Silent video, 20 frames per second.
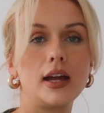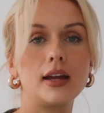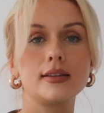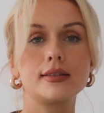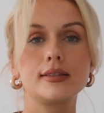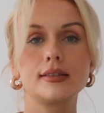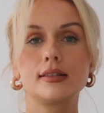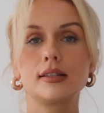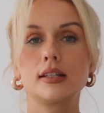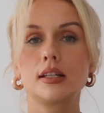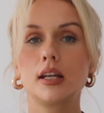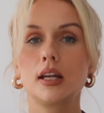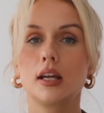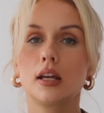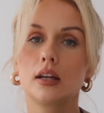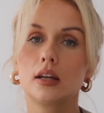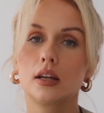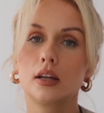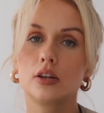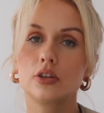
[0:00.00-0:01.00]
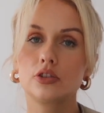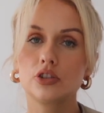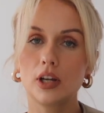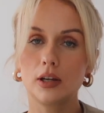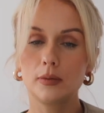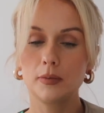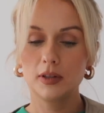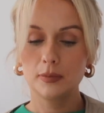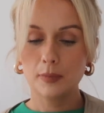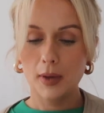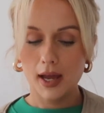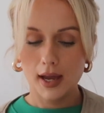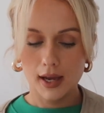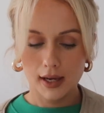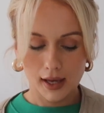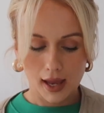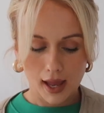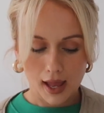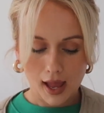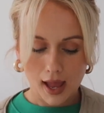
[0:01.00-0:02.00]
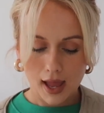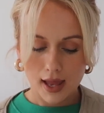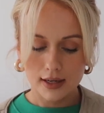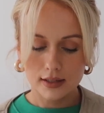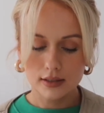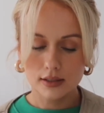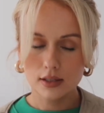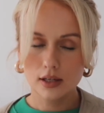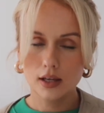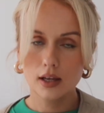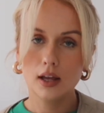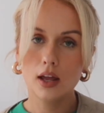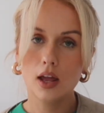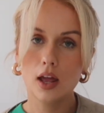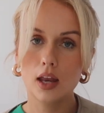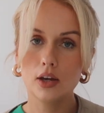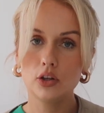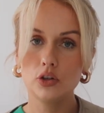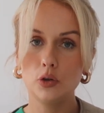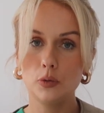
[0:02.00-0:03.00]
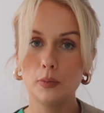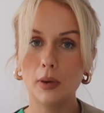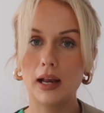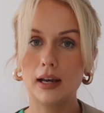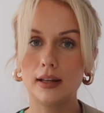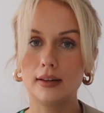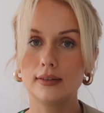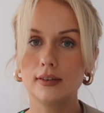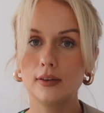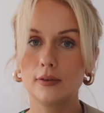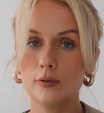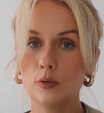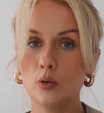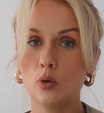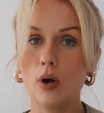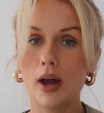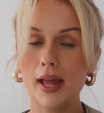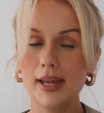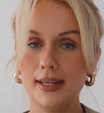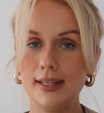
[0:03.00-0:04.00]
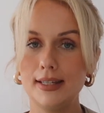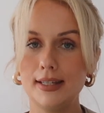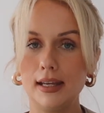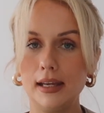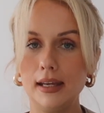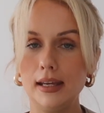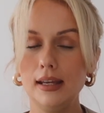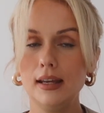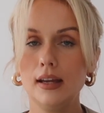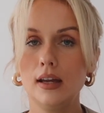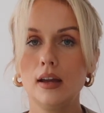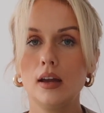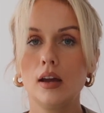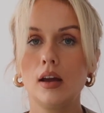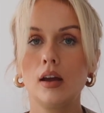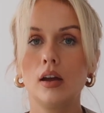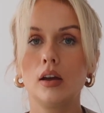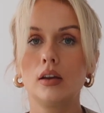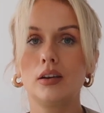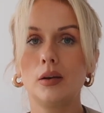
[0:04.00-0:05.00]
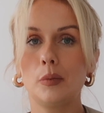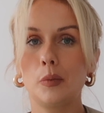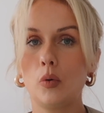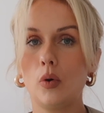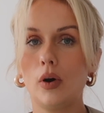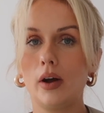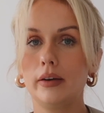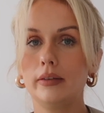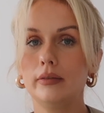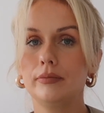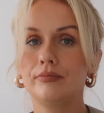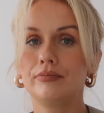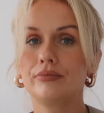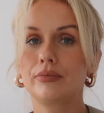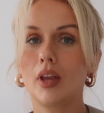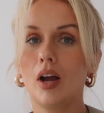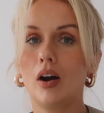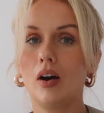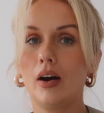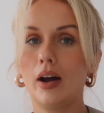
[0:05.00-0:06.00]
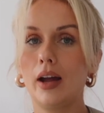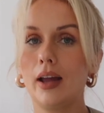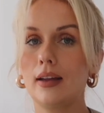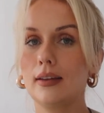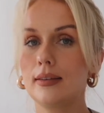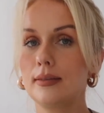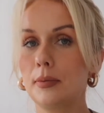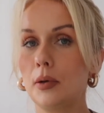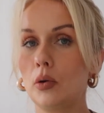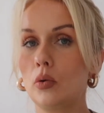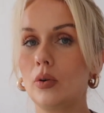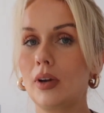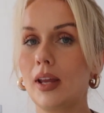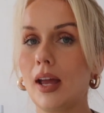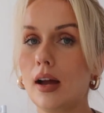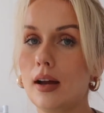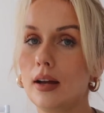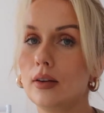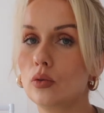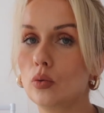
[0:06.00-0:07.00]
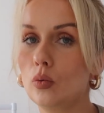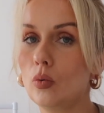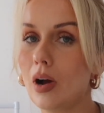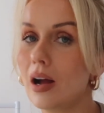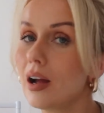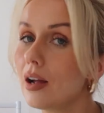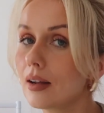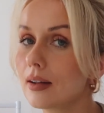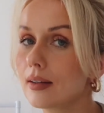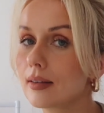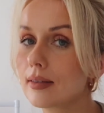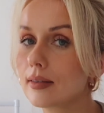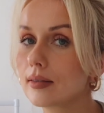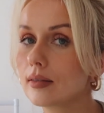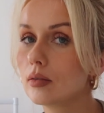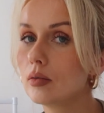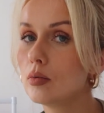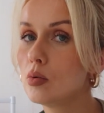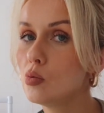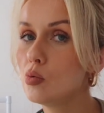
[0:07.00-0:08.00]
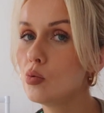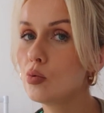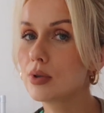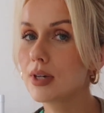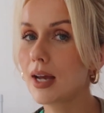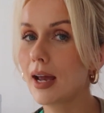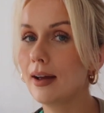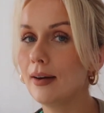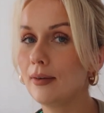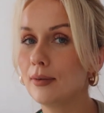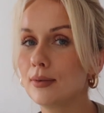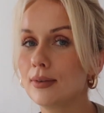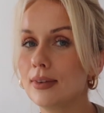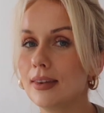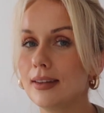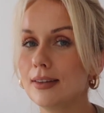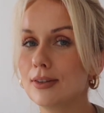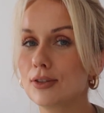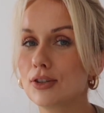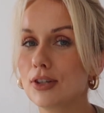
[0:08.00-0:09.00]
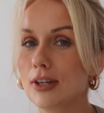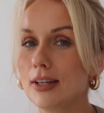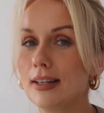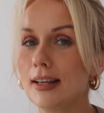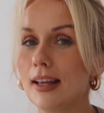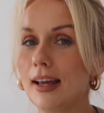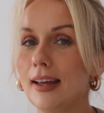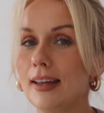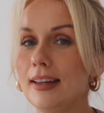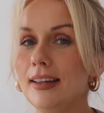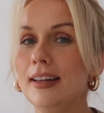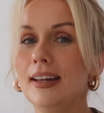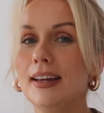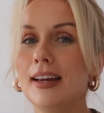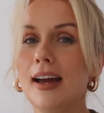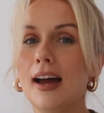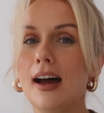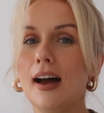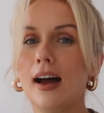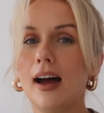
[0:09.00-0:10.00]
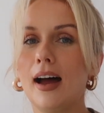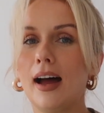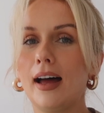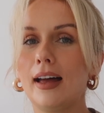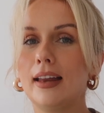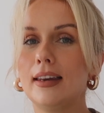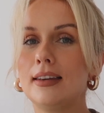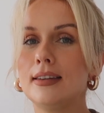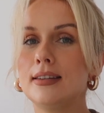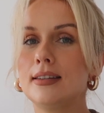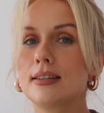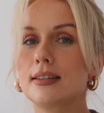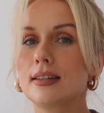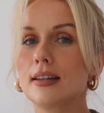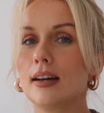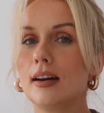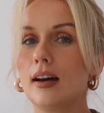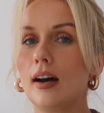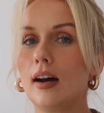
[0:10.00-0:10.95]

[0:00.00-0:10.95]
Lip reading: vest, Jacquemus bag and New Balance 480. Number one, I spilled candle wax all down this gilet, and